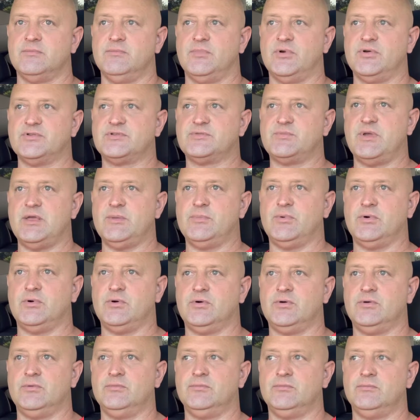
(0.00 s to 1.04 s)
most
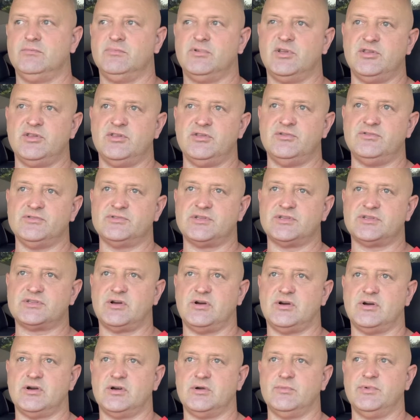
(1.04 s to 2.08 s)
people could use this
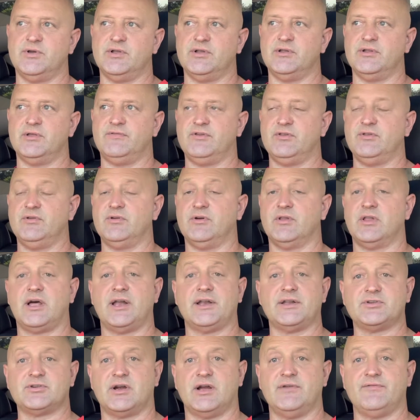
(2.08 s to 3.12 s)
car, but if you do a
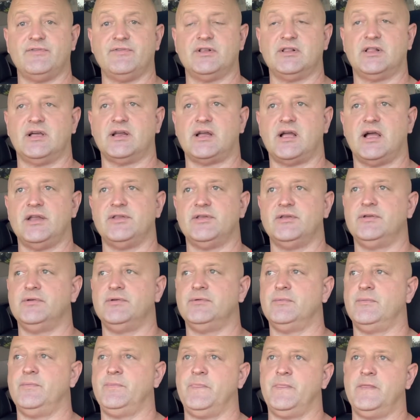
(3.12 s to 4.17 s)
lot of driving like I
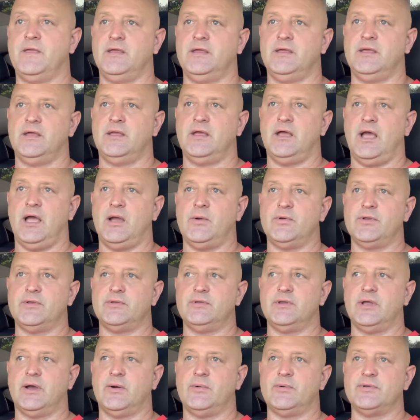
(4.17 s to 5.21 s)
do, I
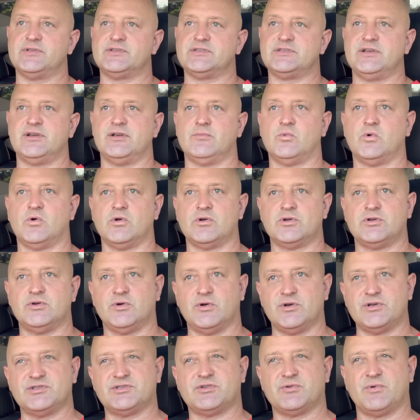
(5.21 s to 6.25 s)
would steer more
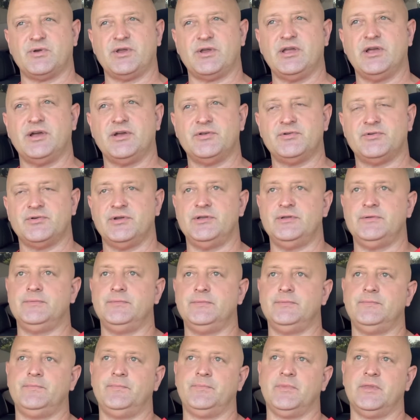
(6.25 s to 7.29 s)
towards 300,
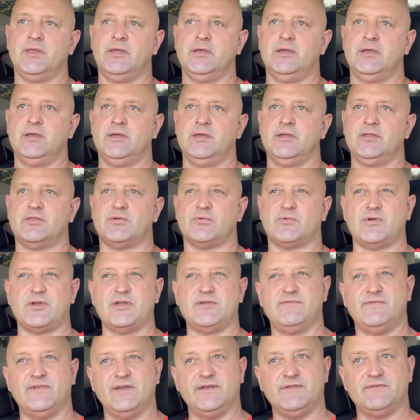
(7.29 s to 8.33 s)

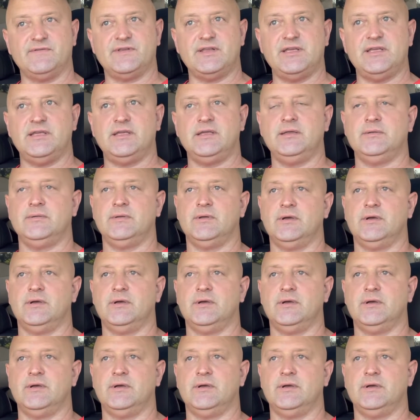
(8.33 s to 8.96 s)
350.